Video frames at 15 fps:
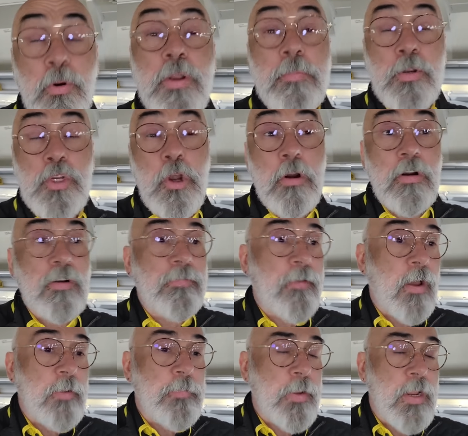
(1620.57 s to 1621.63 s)
pretty much
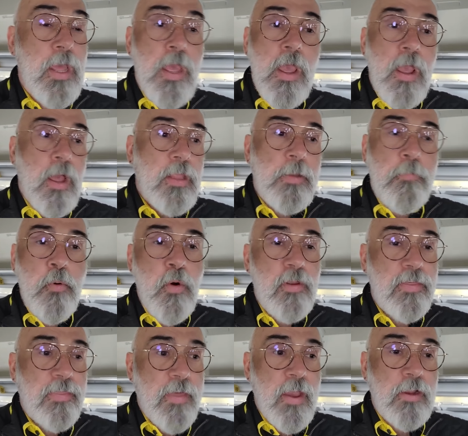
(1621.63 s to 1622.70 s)
horrified. But the poor
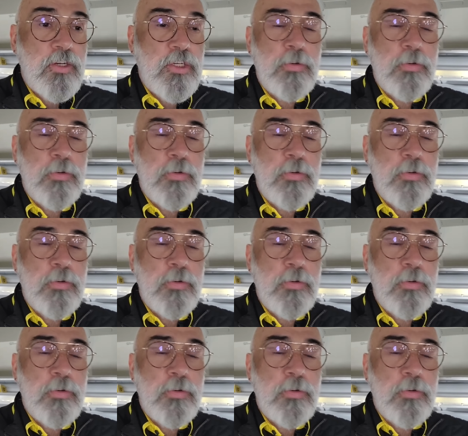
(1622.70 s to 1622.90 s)
thing,